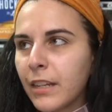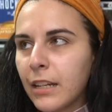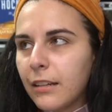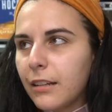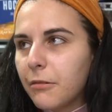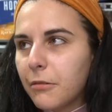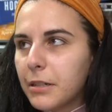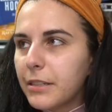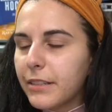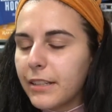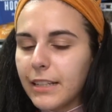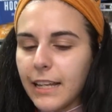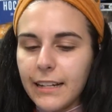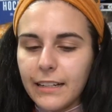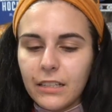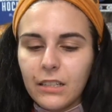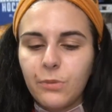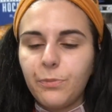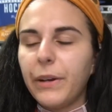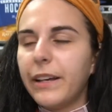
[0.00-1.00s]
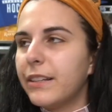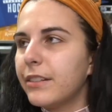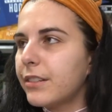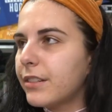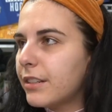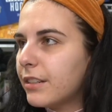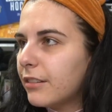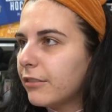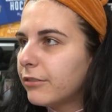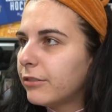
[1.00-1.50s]
It wasn't that
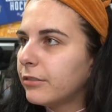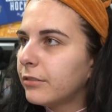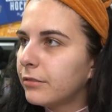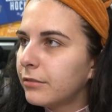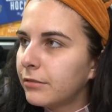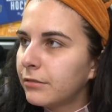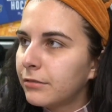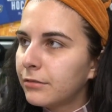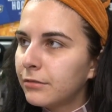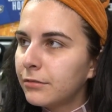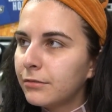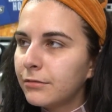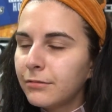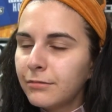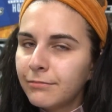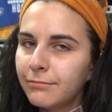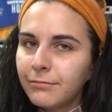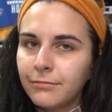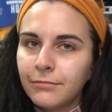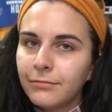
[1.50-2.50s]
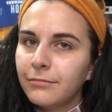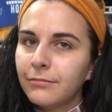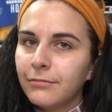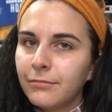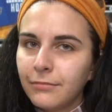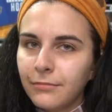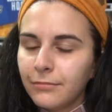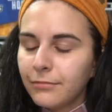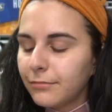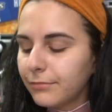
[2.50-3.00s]
expensive.
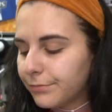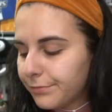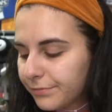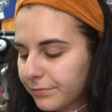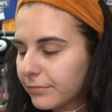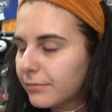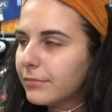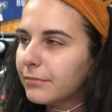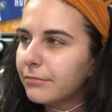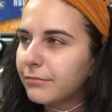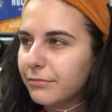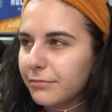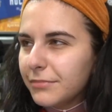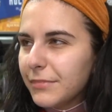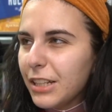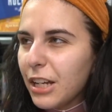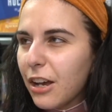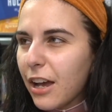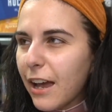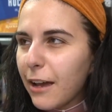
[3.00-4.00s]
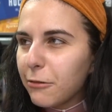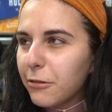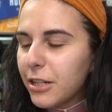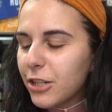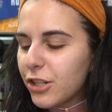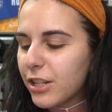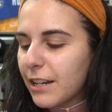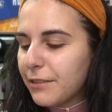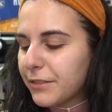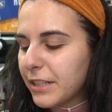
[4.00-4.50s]
Yeah, I
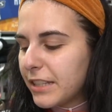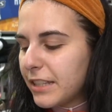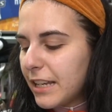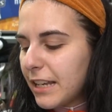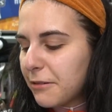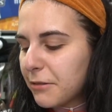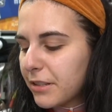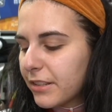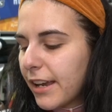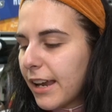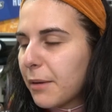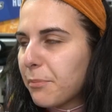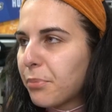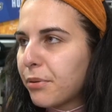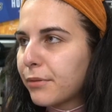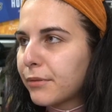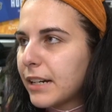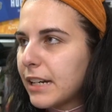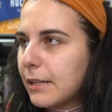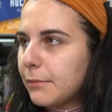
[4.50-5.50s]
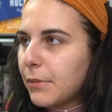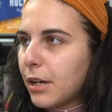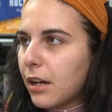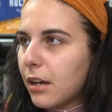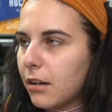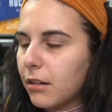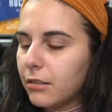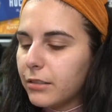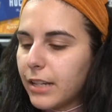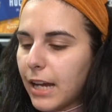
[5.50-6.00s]
wish everything was like
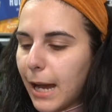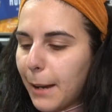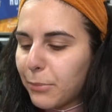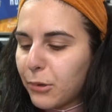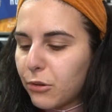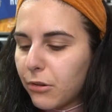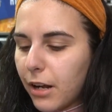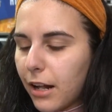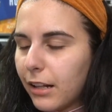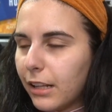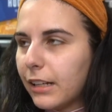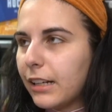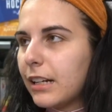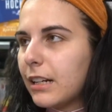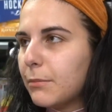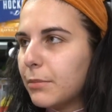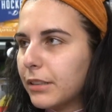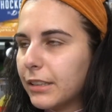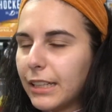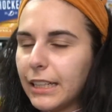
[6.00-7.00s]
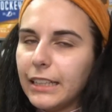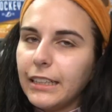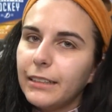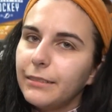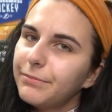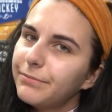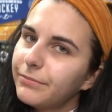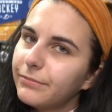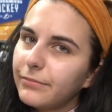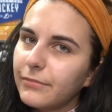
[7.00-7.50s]
primo top quality, but like
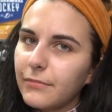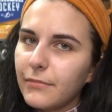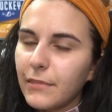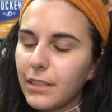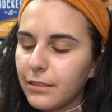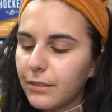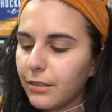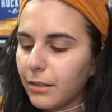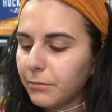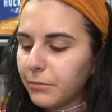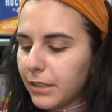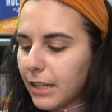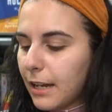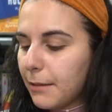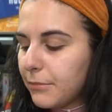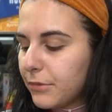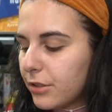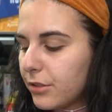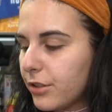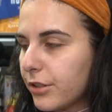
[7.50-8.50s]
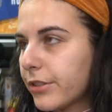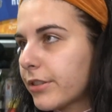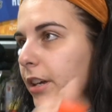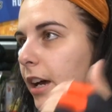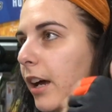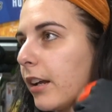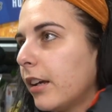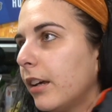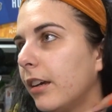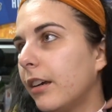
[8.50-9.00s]
sometimes you just
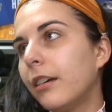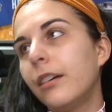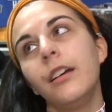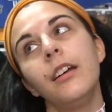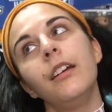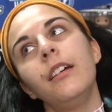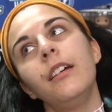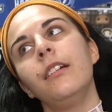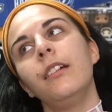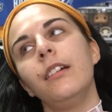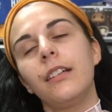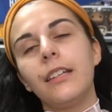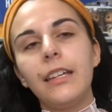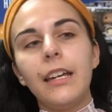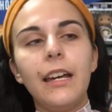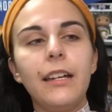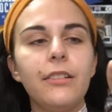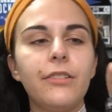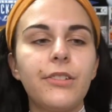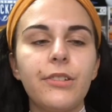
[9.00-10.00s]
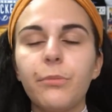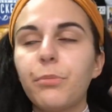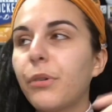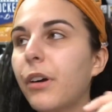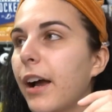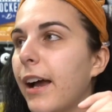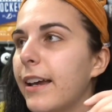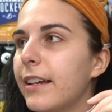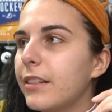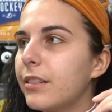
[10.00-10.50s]
gotta get
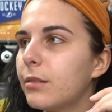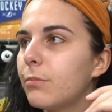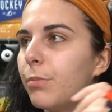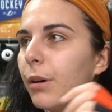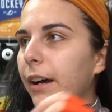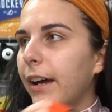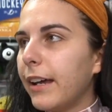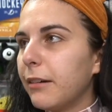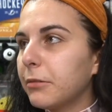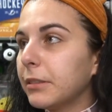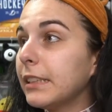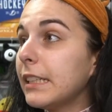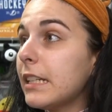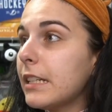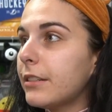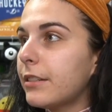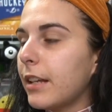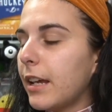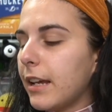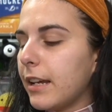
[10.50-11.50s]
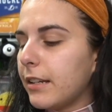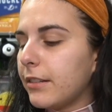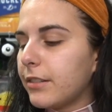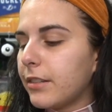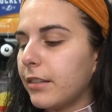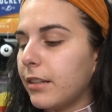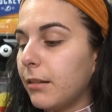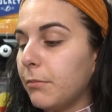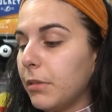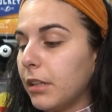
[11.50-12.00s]
surprised by release dates
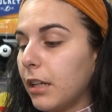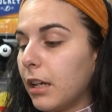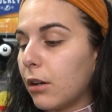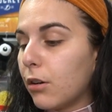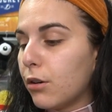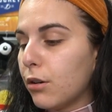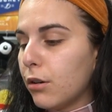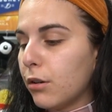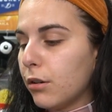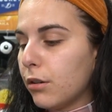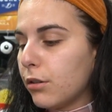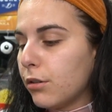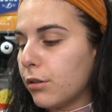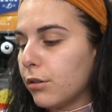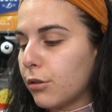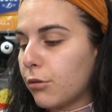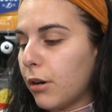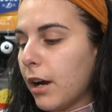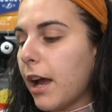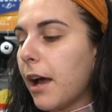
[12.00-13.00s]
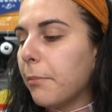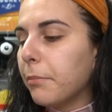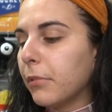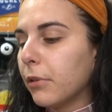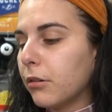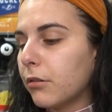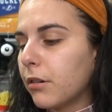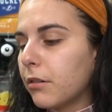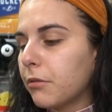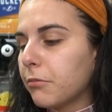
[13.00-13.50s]
and then be like, oh crap,
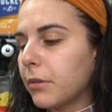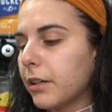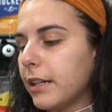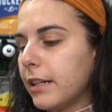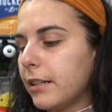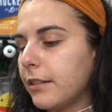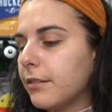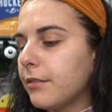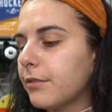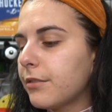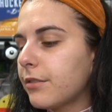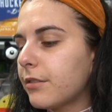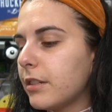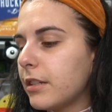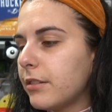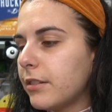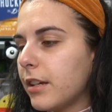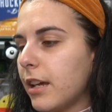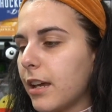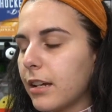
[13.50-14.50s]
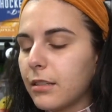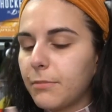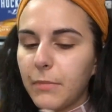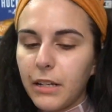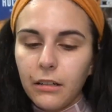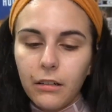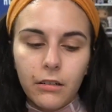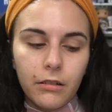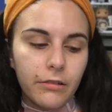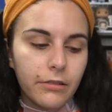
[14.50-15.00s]
Lord of the Rings, CZX,
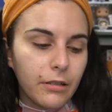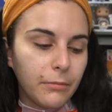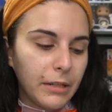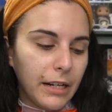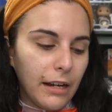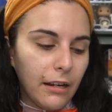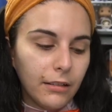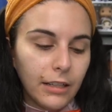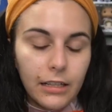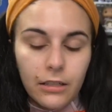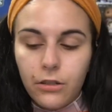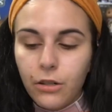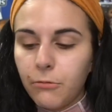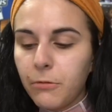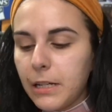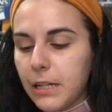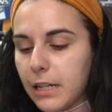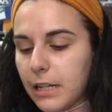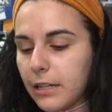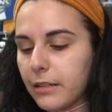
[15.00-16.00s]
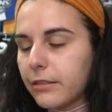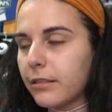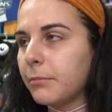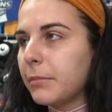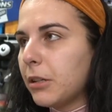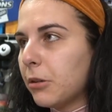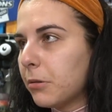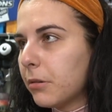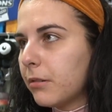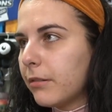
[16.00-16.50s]
Middle Earth's coming out in like two weeks. Let
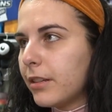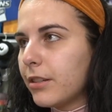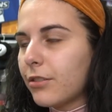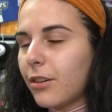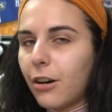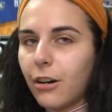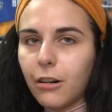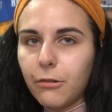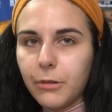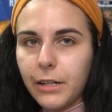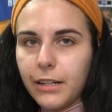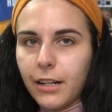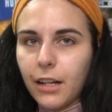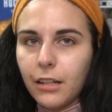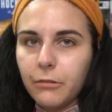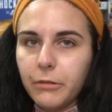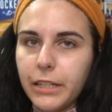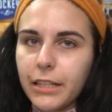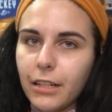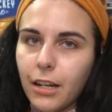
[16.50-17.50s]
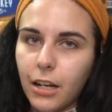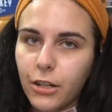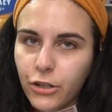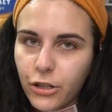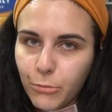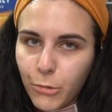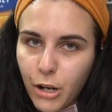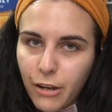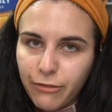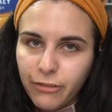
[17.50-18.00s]
me order this Arwen Halloween
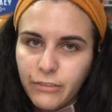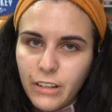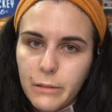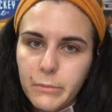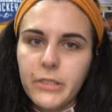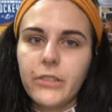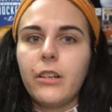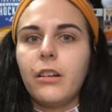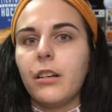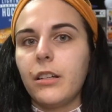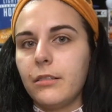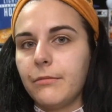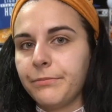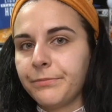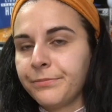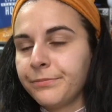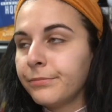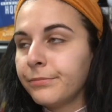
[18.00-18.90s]
costume off of Amazon.